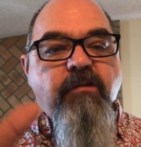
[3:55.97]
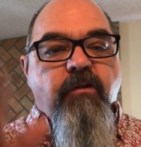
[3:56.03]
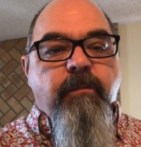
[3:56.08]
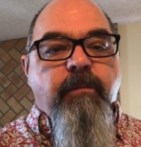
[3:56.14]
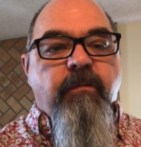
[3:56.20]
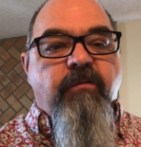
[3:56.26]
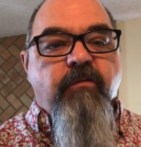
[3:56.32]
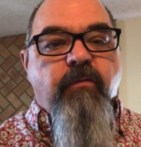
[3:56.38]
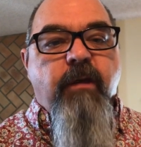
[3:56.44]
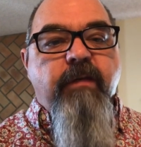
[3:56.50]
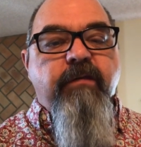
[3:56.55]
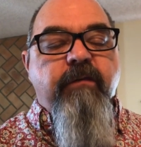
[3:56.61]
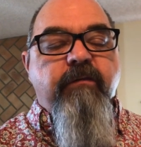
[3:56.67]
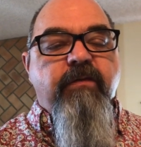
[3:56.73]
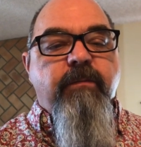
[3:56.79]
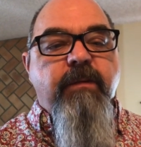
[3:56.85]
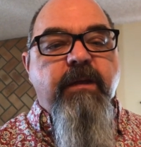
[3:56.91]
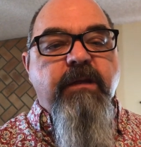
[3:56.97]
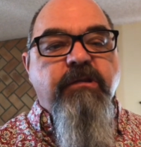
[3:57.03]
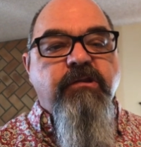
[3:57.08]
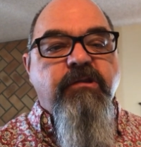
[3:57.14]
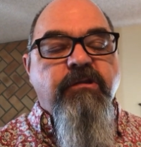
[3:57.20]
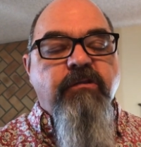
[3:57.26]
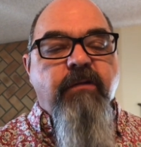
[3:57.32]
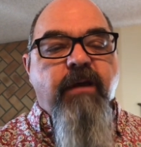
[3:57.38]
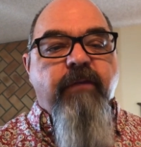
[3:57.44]
your persuasive
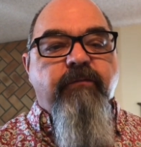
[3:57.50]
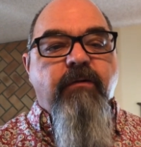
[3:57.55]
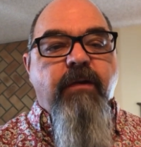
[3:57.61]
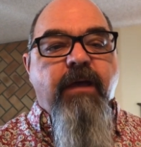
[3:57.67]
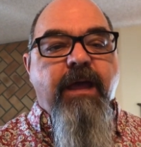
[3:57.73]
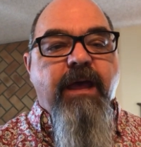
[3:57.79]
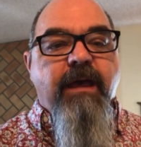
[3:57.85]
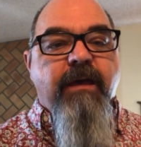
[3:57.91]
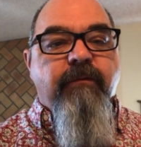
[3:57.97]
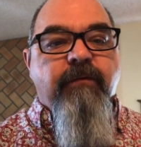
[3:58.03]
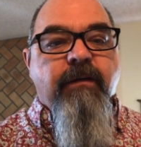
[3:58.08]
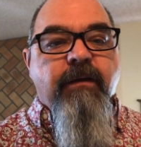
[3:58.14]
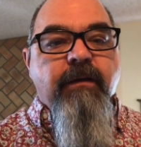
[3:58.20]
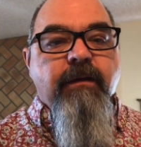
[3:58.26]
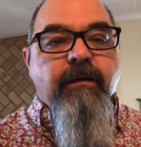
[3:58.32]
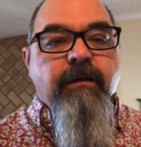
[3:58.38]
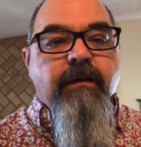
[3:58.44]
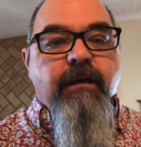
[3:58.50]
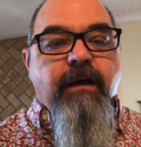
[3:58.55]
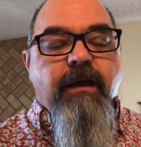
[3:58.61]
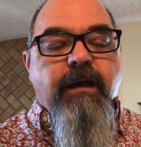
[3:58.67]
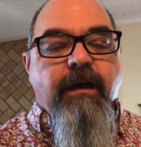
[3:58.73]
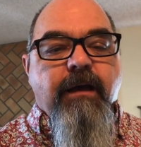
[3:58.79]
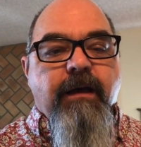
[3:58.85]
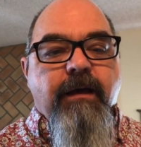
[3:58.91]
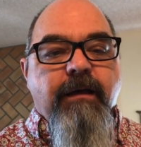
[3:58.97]
speech, you have to have
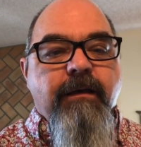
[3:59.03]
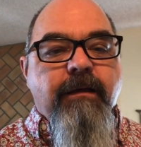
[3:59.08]
uh,